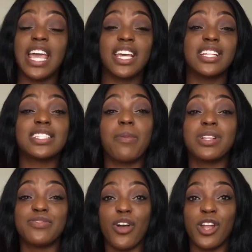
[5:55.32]
taken
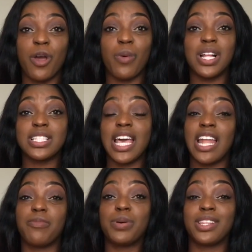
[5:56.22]
someone's photo once, and
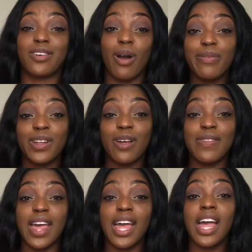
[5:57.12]
I put the coffin
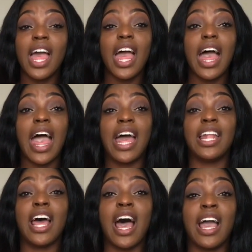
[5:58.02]
on there,
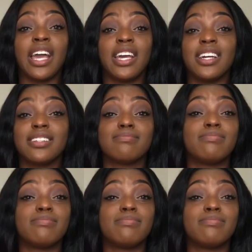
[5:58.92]
and I